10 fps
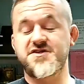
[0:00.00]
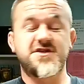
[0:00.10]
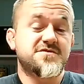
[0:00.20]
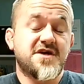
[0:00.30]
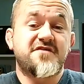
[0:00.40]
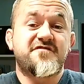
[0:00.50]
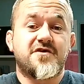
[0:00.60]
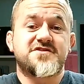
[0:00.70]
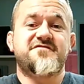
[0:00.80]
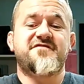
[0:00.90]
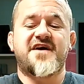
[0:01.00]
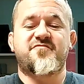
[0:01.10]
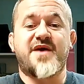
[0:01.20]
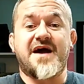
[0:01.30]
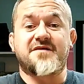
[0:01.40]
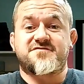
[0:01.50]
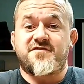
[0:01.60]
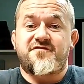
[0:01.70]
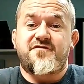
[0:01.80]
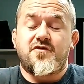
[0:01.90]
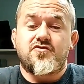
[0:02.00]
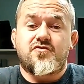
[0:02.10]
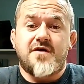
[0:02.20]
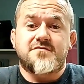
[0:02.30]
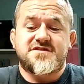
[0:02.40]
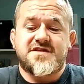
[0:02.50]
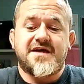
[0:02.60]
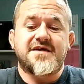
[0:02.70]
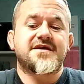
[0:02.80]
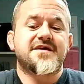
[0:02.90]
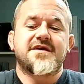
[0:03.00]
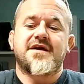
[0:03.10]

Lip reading: She was only £45 for a full-grown snake.